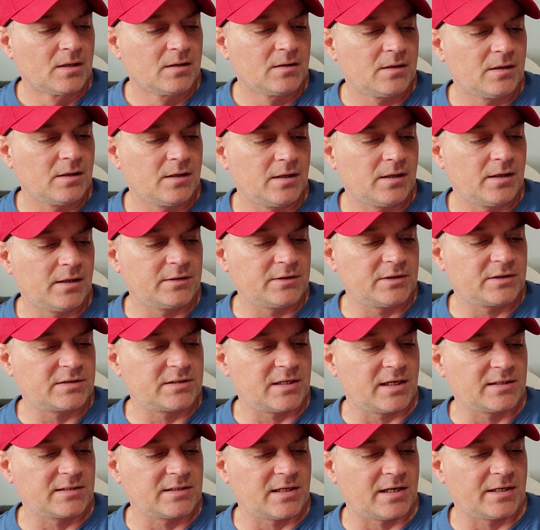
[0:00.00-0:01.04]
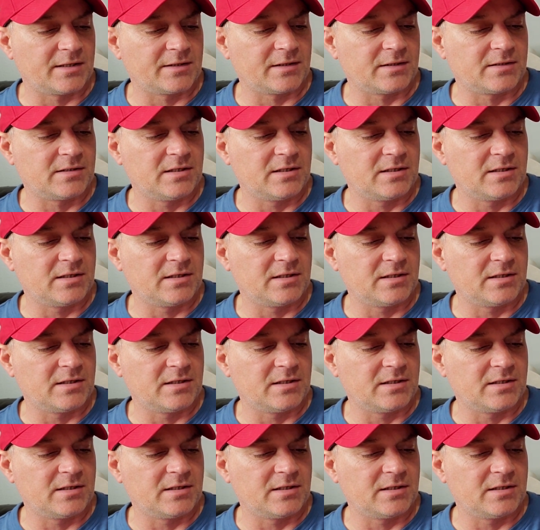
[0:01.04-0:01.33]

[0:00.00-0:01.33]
Uh, just says on it the